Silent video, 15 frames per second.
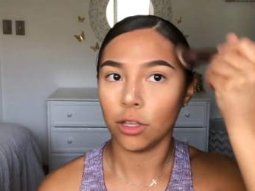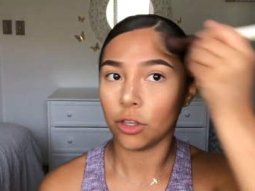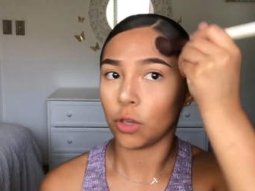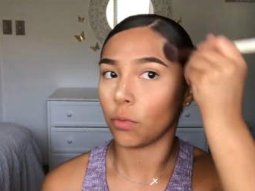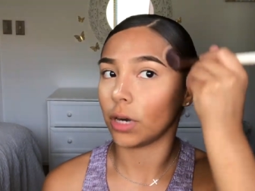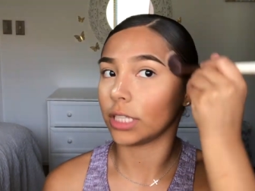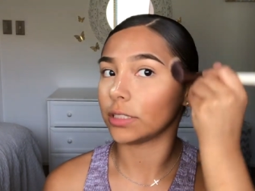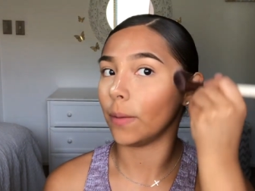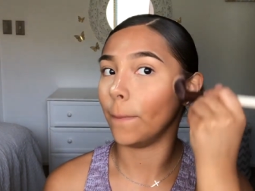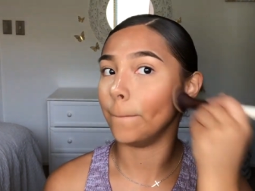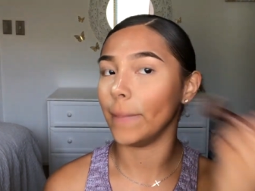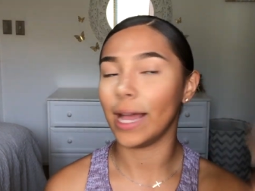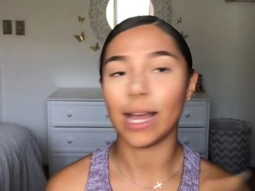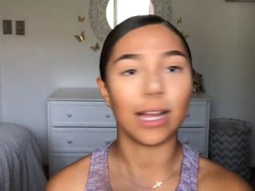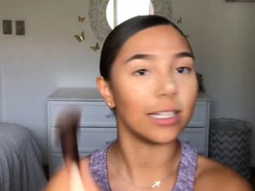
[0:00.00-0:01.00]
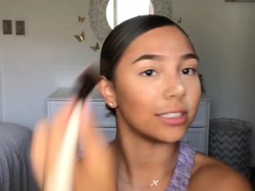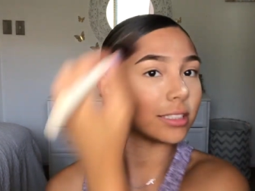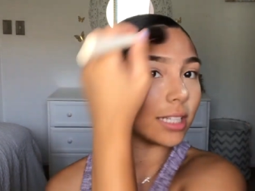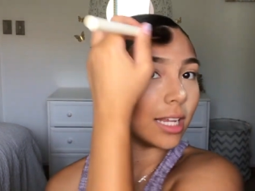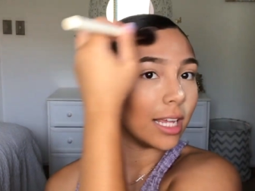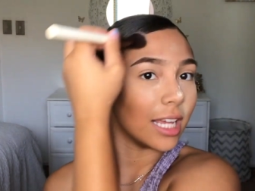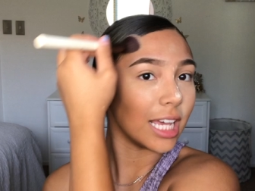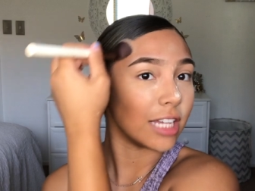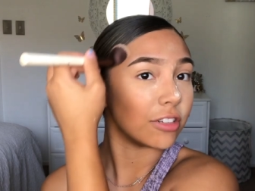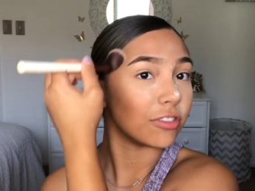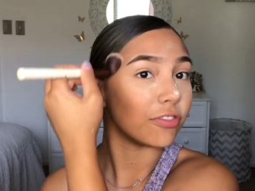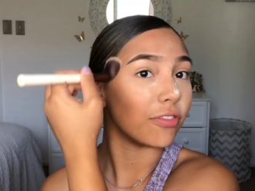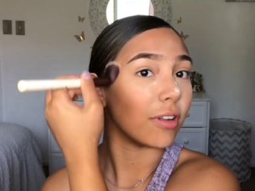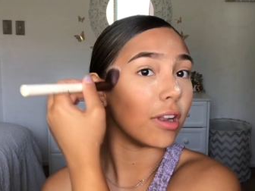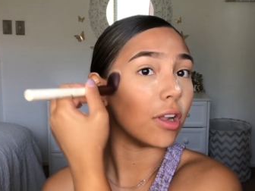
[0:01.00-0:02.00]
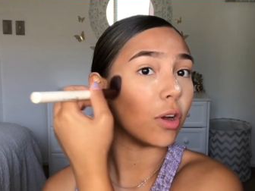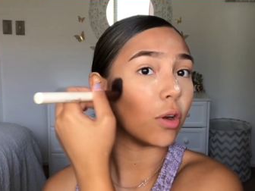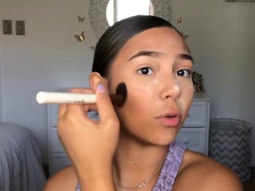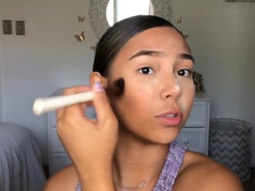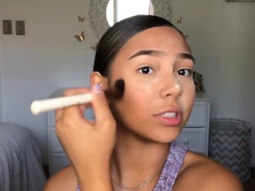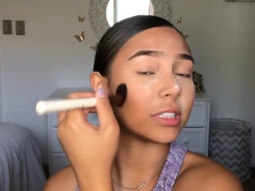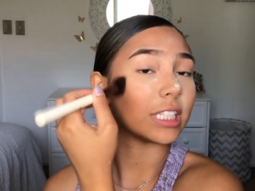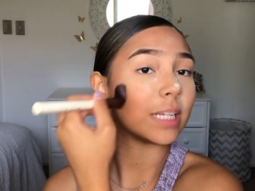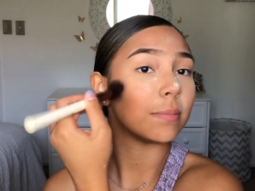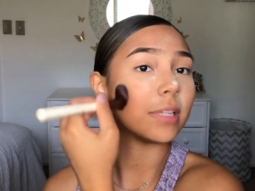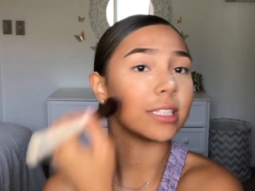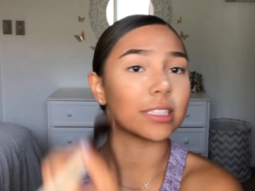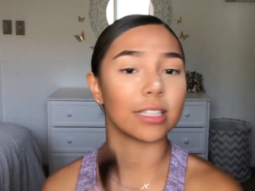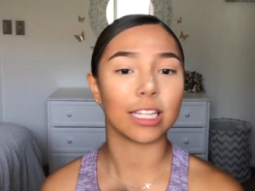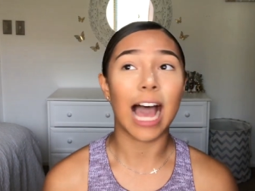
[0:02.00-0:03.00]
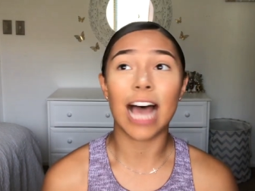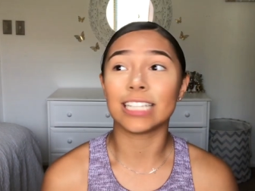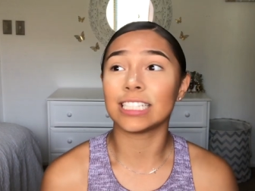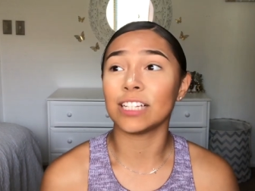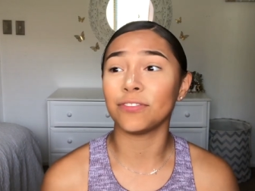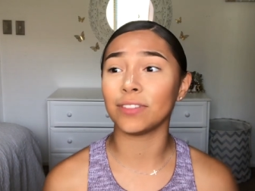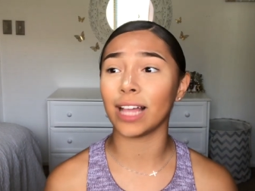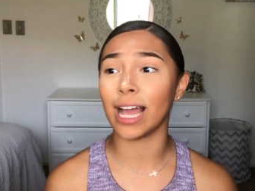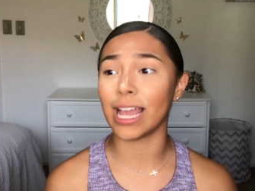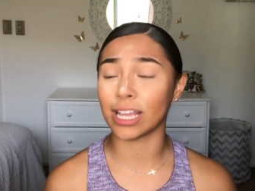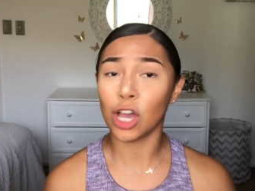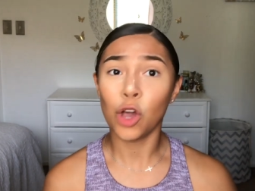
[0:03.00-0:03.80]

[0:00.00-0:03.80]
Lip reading: You want it to match and flow seamlessly as if like